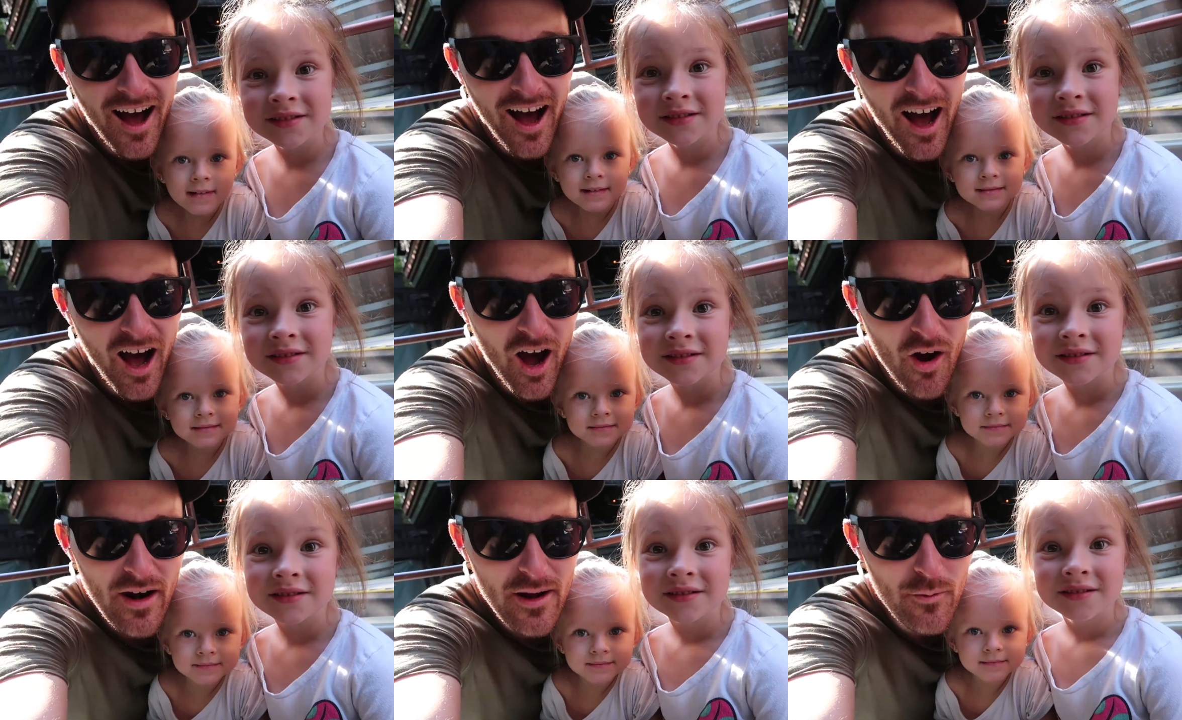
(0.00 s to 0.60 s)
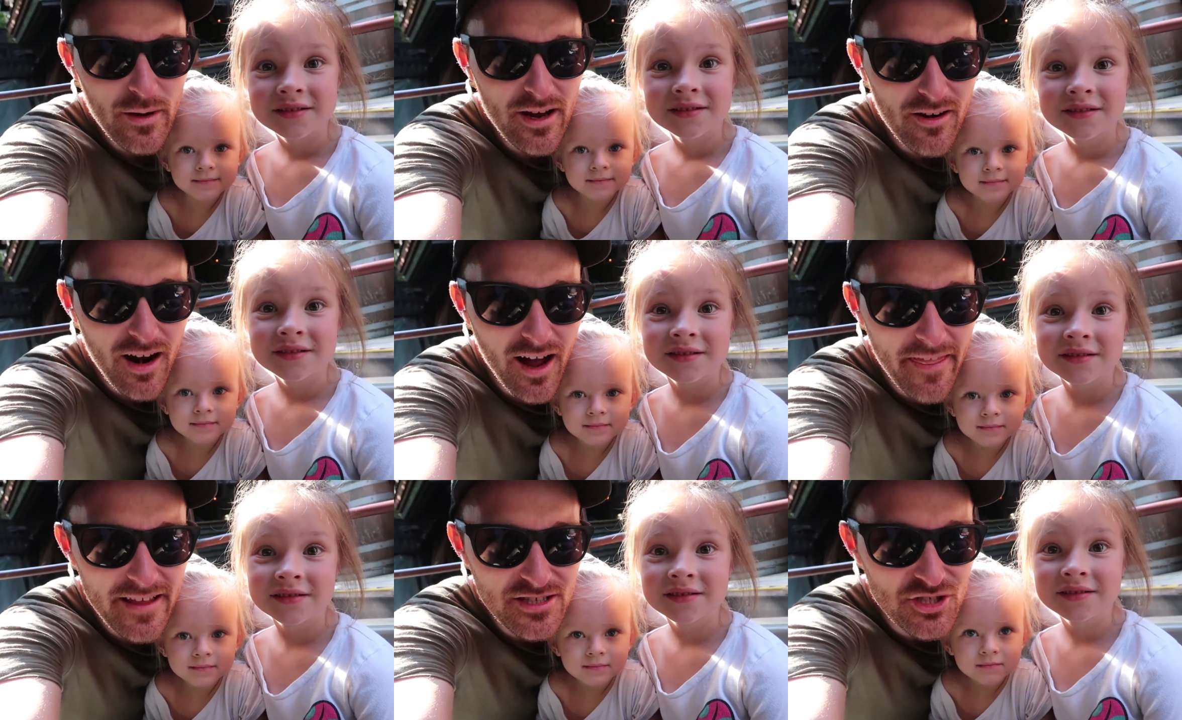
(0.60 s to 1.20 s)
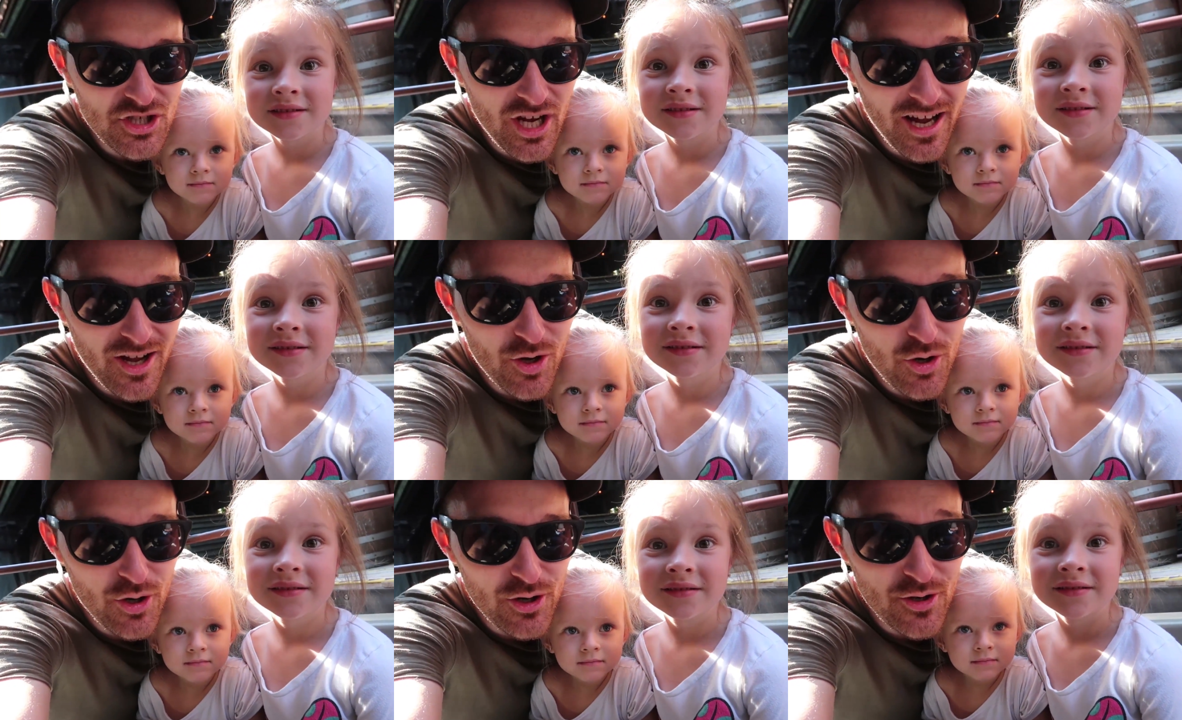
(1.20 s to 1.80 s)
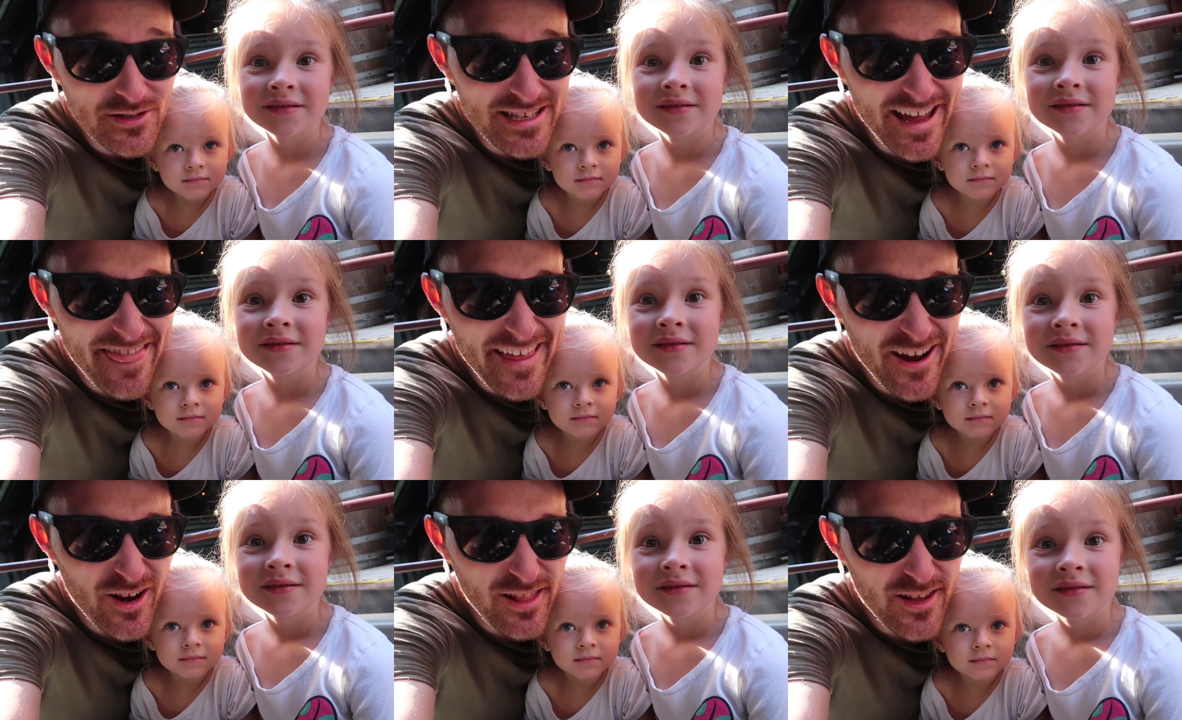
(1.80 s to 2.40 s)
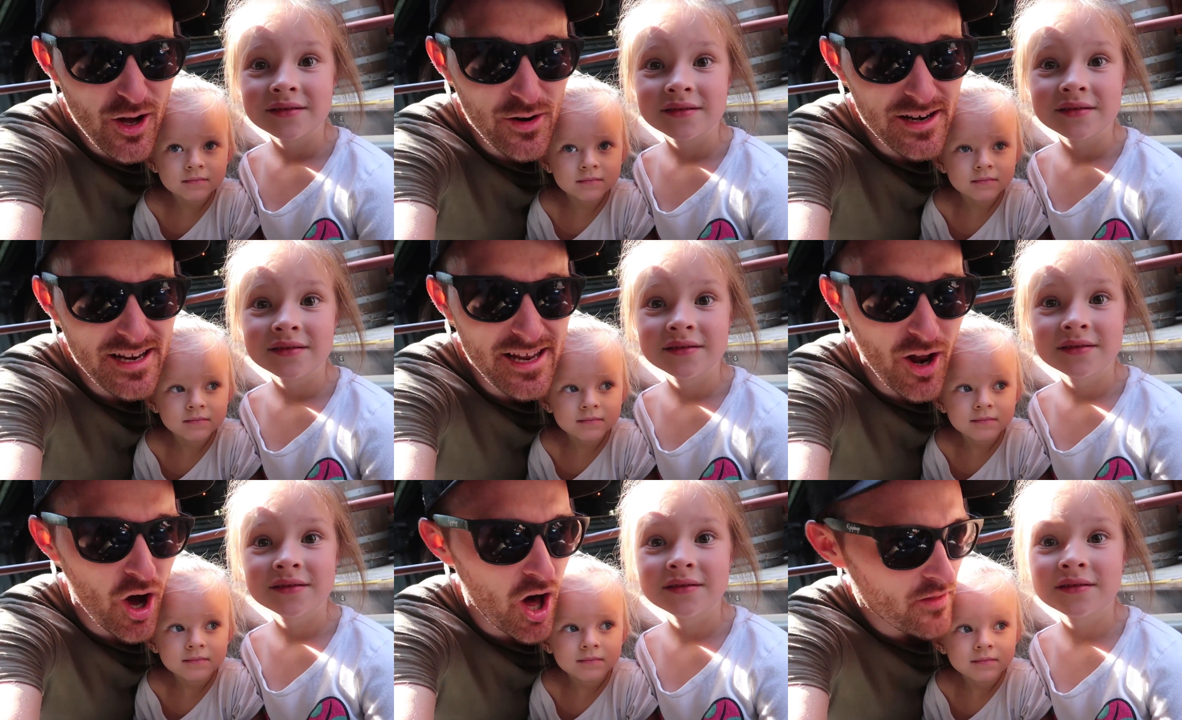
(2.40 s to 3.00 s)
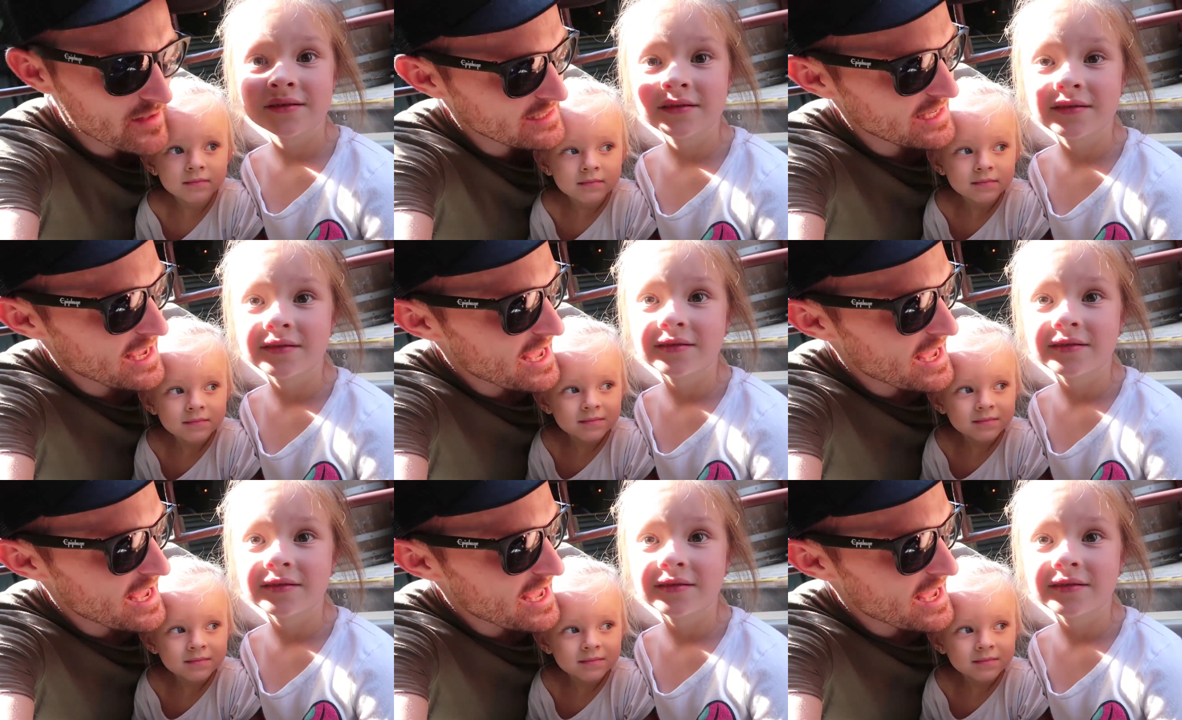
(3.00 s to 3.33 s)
Speaker 1: Alright, we are on the Jungle Cruise and they are loading in all these